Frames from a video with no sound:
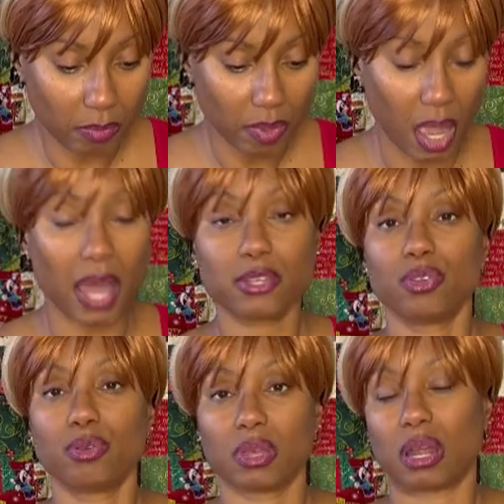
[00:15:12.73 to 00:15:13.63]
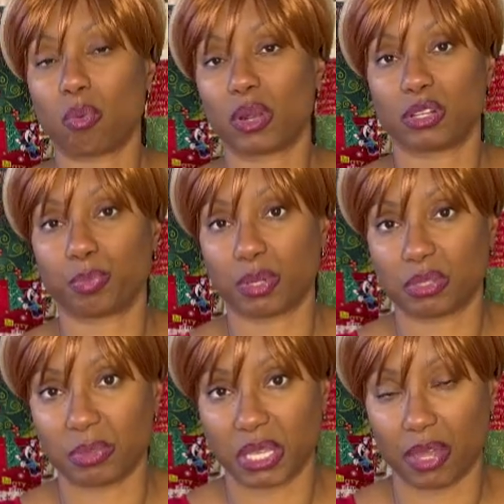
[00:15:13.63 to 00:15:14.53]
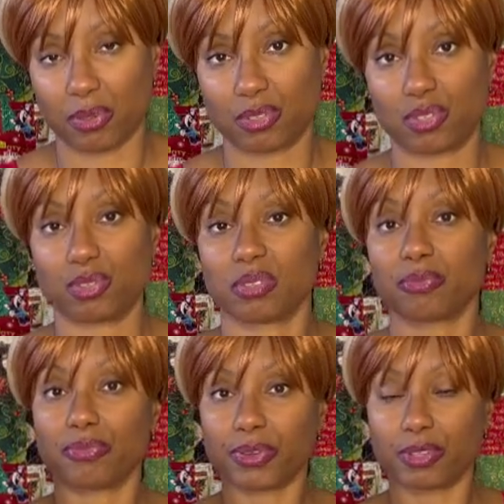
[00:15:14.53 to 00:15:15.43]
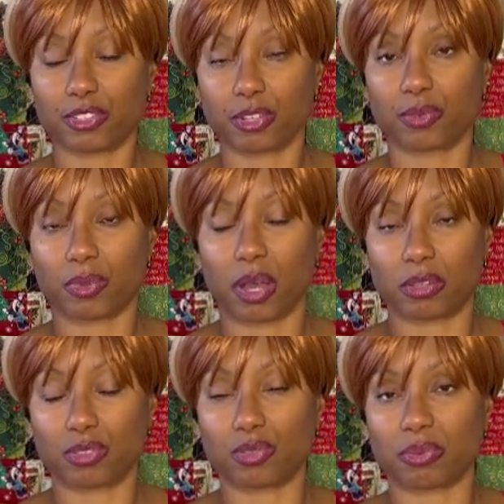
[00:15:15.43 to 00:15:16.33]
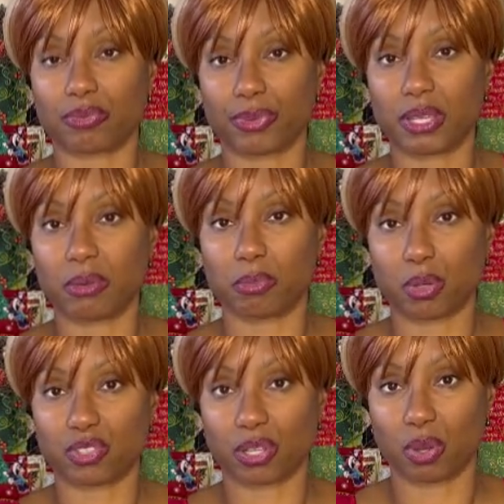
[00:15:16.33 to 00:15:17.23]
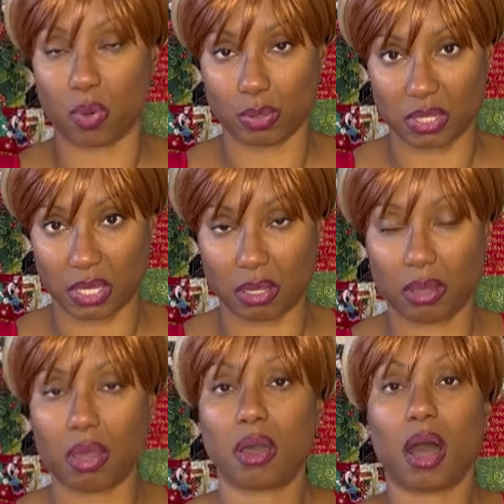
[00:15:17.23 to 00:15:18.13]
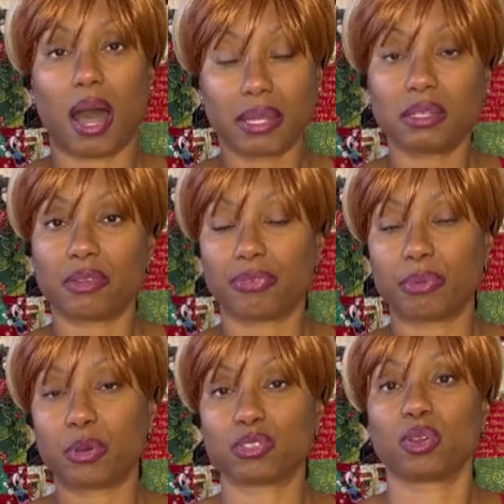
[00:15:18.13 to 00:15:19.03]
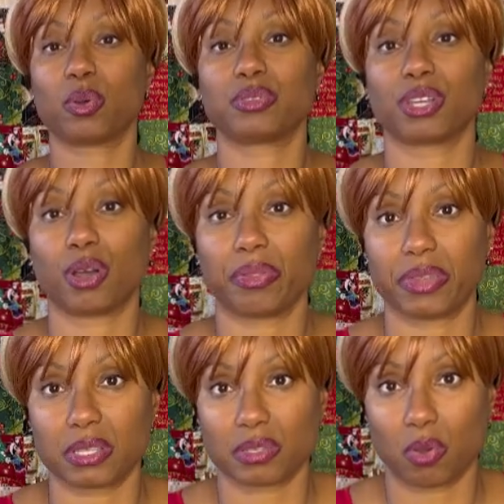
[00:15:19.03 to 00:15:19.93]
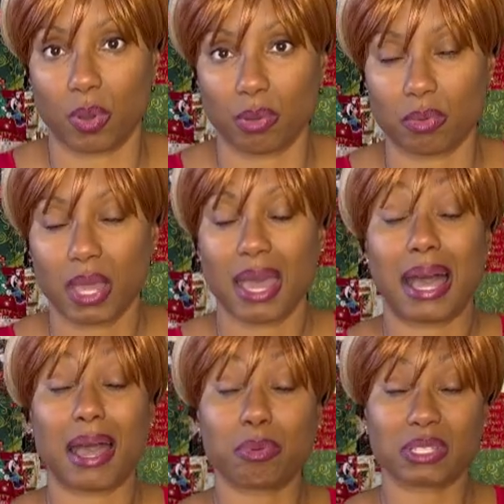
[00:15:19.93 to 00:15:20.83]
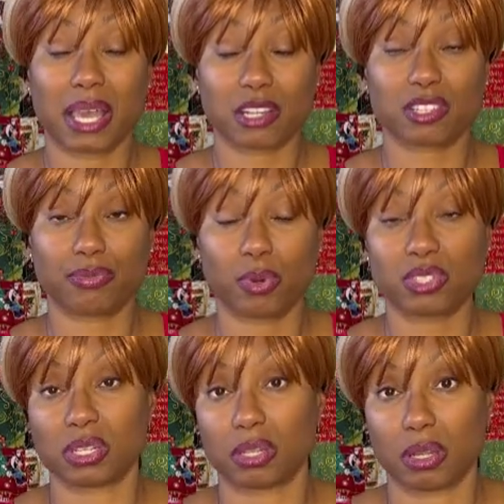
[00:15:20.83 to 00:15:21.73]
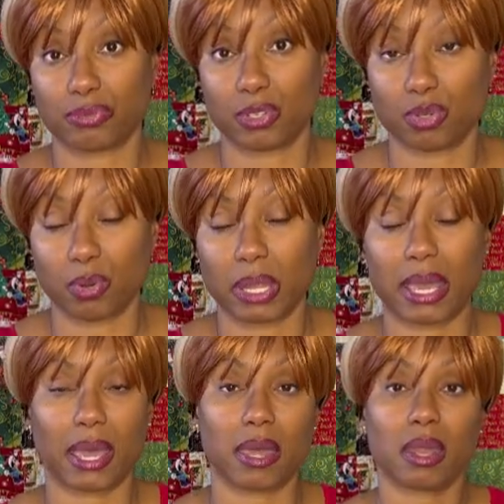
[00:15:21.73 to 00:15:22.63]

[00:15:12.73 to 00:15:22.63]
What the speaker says: I knew that I wanted to put them together to do some free motion quilting. I did the free motion quilting on this quilt. I was actually fortunate enough to do it at